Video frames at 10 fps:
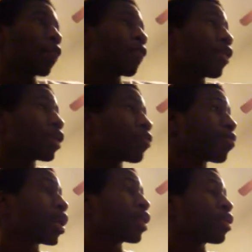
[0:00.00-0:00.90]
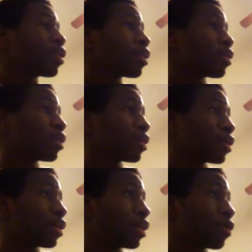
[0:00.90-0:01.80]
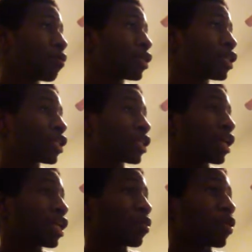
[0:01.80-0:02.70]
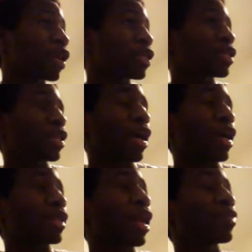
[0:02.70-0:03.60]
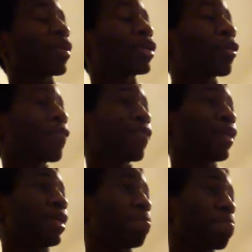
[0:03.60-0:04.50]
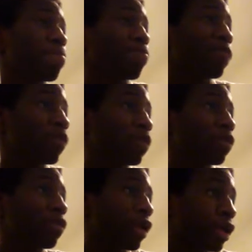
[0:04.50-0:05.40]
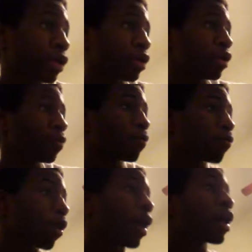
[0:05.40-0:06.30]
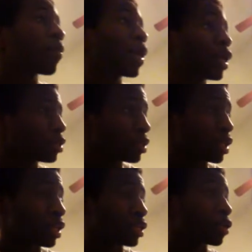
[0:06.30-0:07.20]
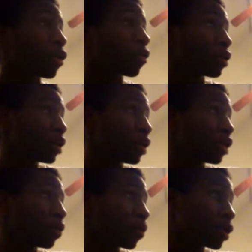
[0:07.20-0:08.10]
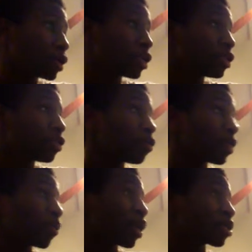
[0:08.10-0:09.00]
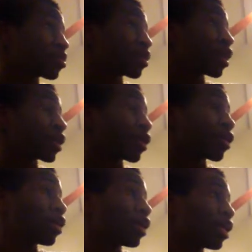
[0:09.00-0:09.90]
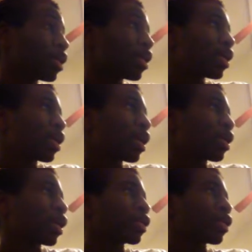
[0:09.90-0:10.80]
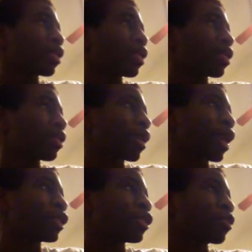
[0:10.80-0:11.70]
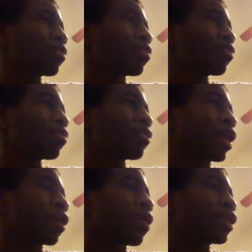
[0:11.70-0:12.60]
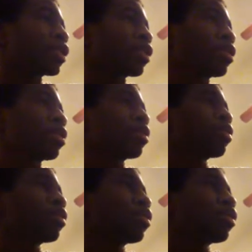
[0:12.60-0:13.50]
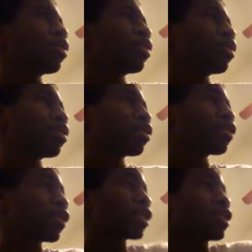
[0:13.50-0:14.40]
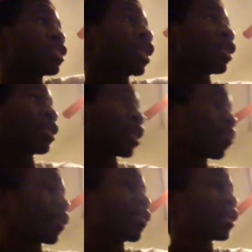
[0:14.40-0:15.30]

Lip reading: a friend of mine, which just ended because I had to ask myself, like, why am I interested in this girl? What does she do that makes me like her? And I couldn't answer that question. So I just decided to end my